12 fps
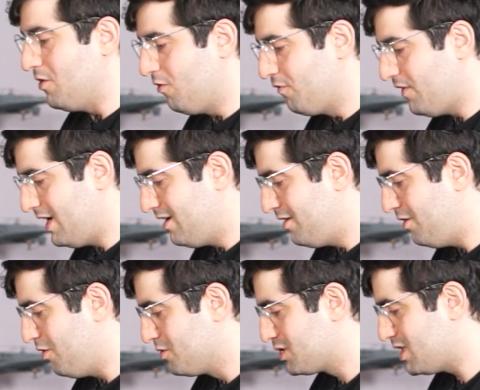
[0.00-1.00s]
fan,
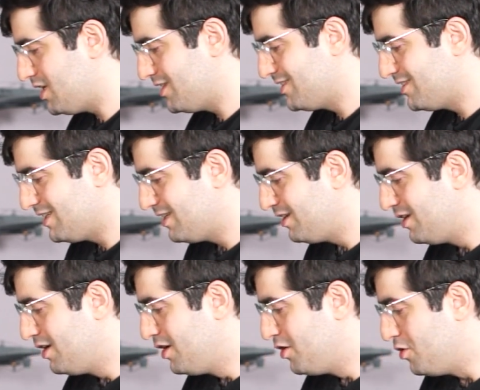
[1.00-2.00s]
no sound,
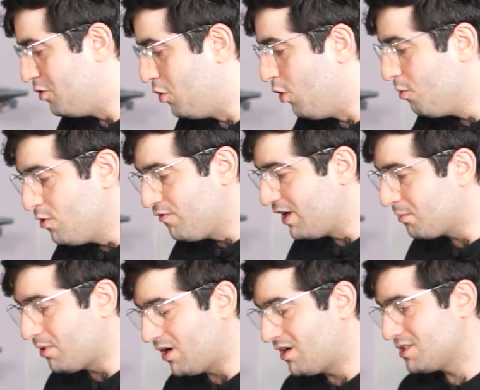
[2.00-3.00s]
no moving
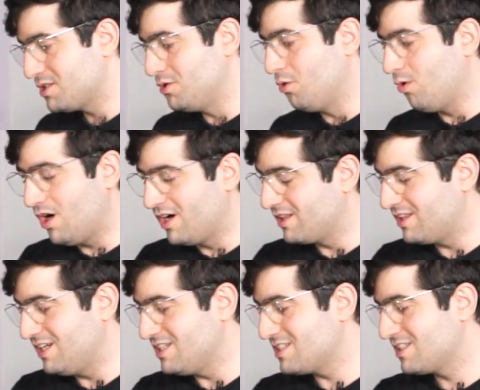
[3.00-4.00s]
parts, no hard
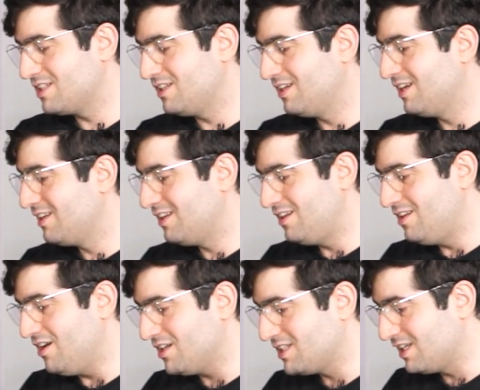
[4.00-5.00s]
disk,
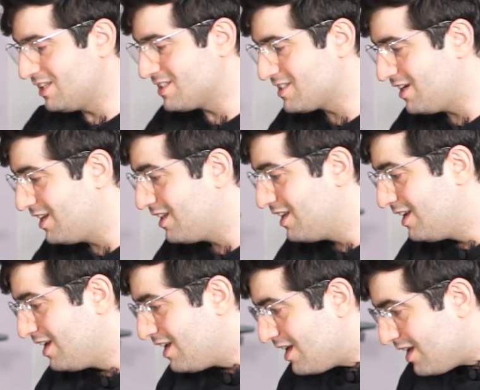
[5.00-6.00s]
nothing inside.
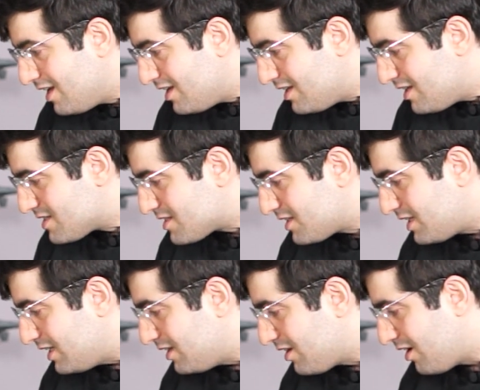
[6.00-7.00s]

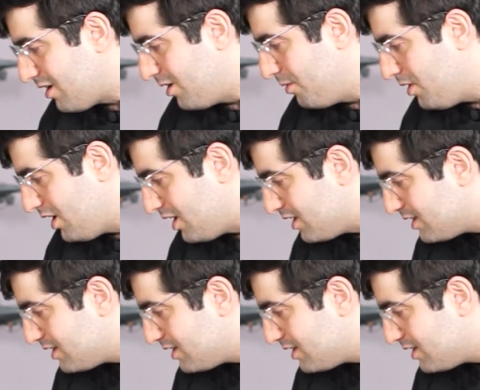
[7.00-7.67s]
Screen time. Oh.